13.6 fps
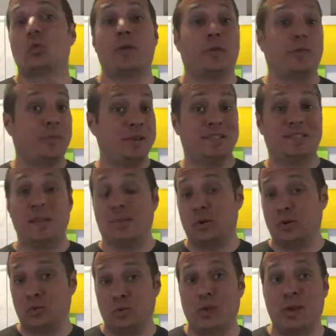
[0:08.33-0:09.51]
whether it be
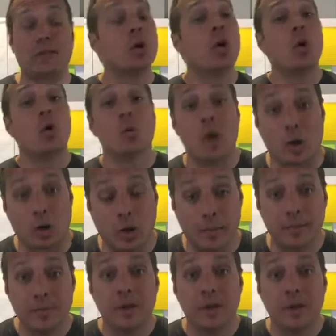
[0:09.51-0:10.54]
snippets or whatever, welcome.